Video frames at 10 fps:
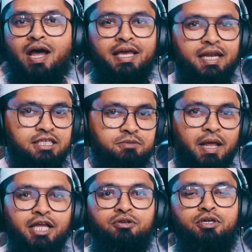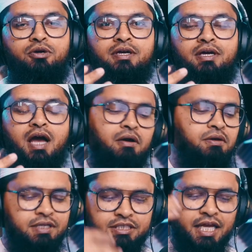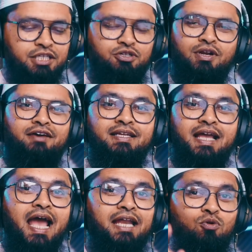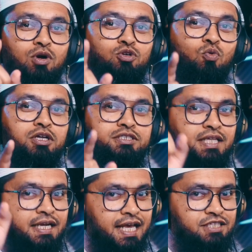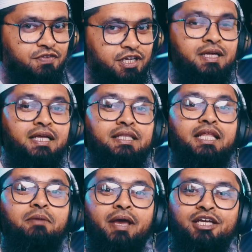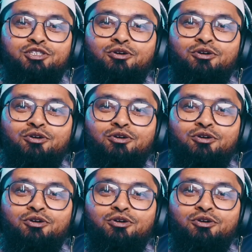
and explain to you how you can change your life, and you want to watch the next video, then make sure you